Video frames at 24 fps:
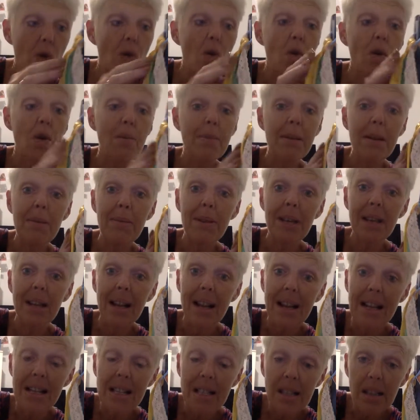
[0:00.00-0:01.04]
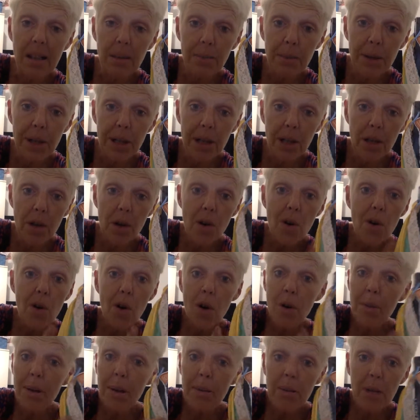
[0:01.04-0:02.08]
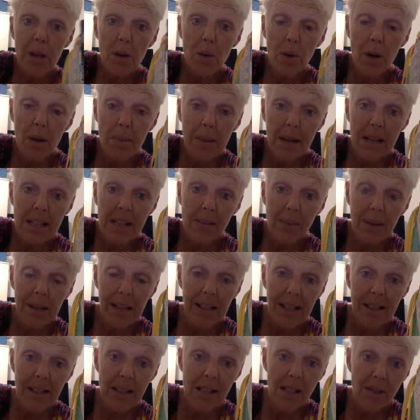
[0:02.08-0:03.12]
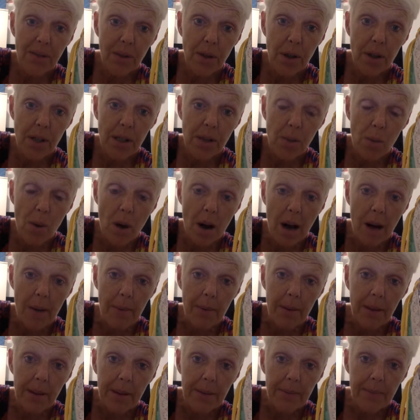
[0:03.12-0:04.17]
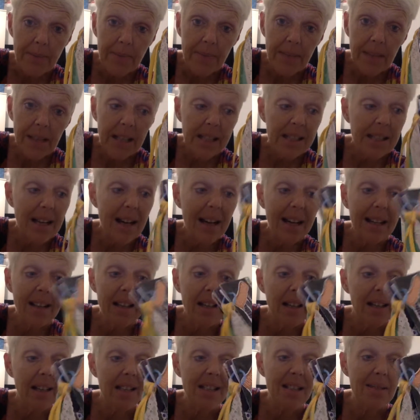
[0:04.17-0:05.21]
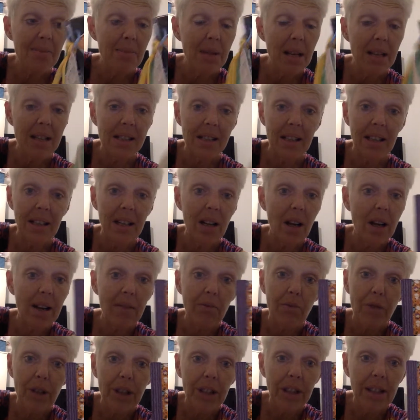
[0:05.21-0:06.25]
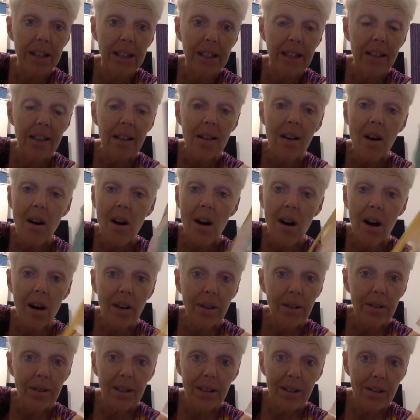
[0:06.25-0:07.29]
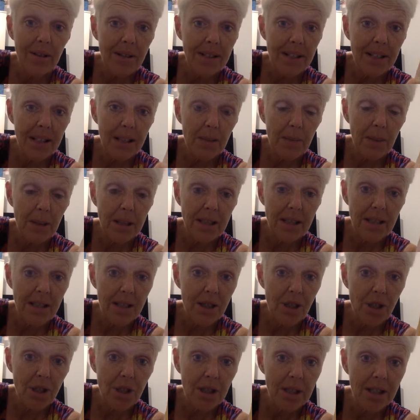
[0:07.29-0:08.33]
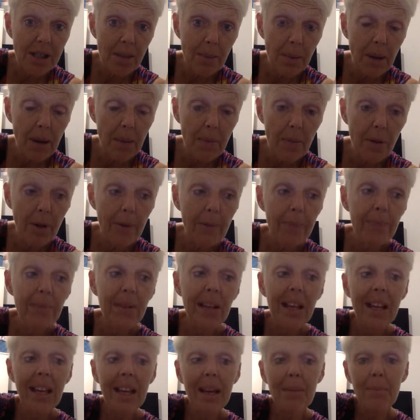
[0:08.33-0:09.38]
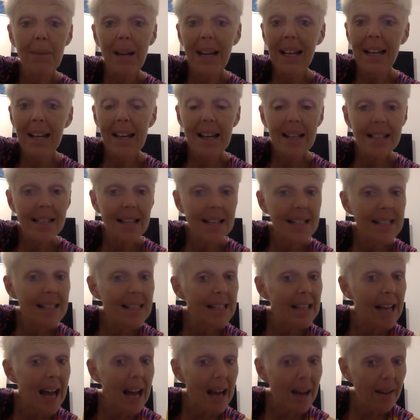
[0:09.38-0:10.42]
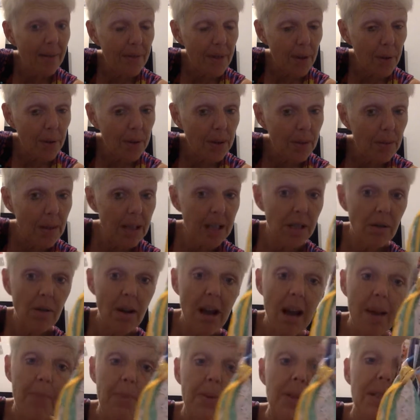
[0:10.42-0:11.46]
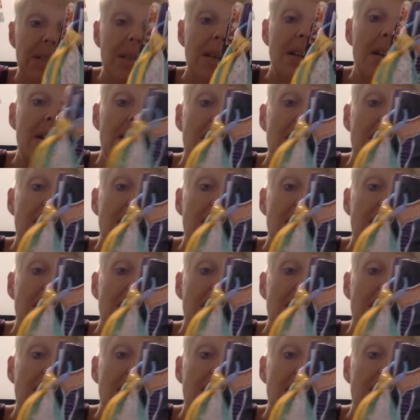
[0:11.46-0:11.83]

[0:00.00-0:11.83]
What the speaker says: or maybe an idea book, or maybe you want to make something like this for a swap. Because I think it's amazing, and really, all you need are 6x6 sheets of paper. In my case, I didn't have those in my scraps.